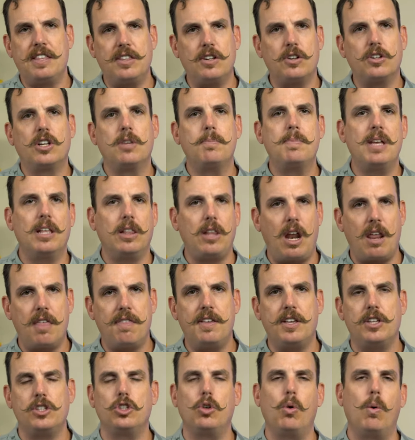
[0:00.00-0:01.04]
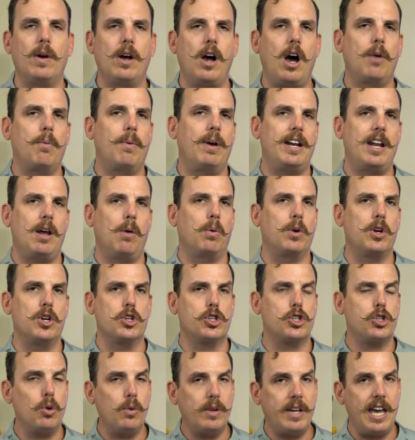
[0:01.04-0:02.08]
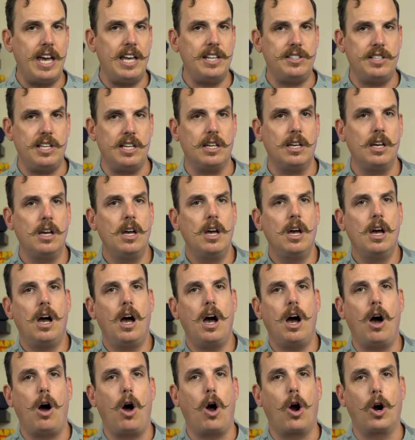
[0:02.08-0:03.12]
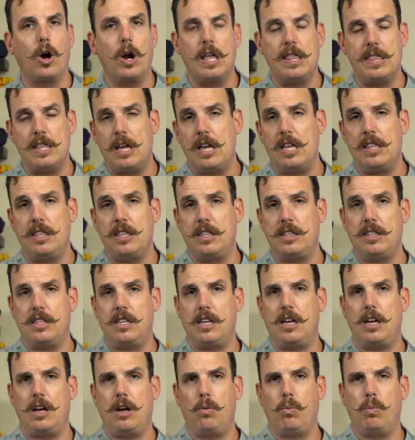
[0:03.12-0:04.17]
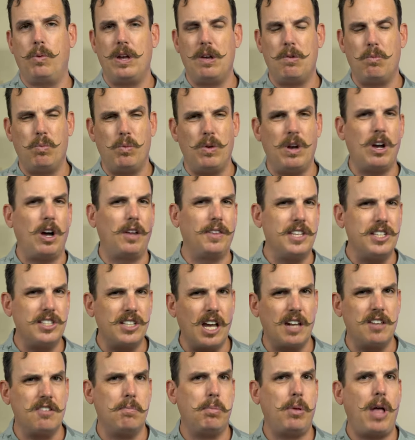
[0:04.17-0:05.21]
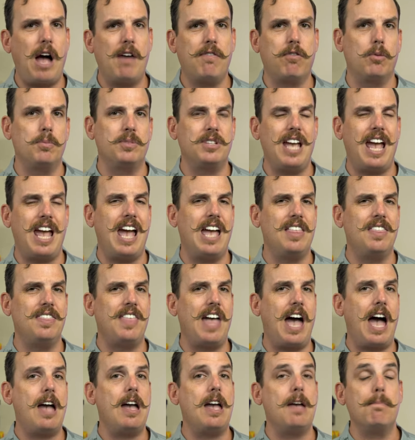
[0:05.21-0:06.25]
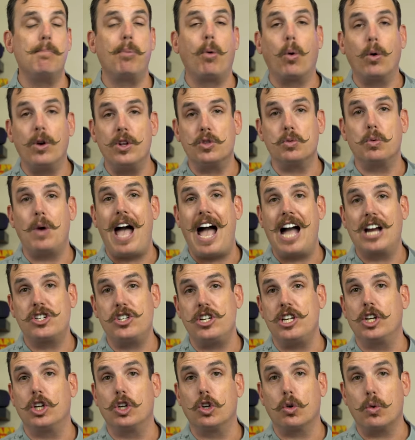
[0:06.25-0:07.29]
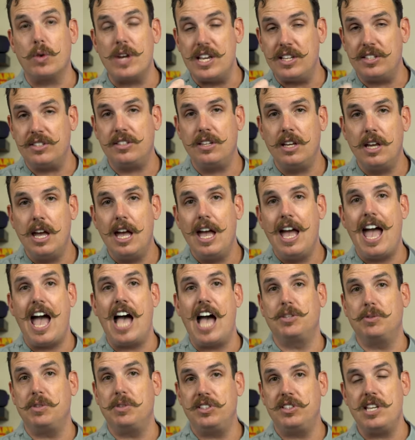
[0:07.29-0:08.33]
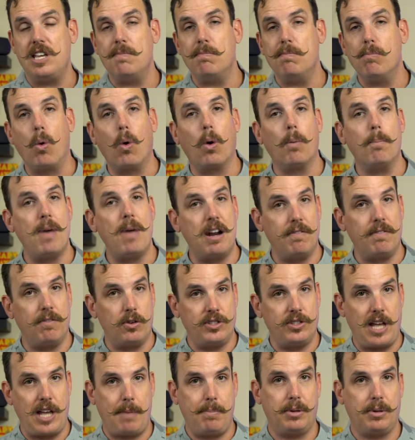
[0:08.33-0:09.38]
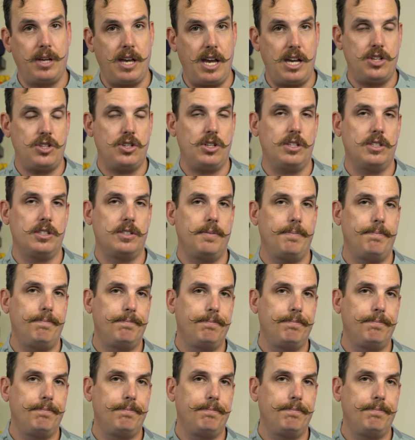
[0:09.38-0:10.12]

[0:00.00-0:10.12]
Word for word: think there could be a lot of things going on right now where you're showcasing art on these kind of platforms, and that importance will actually increase as we see more metaverse applications.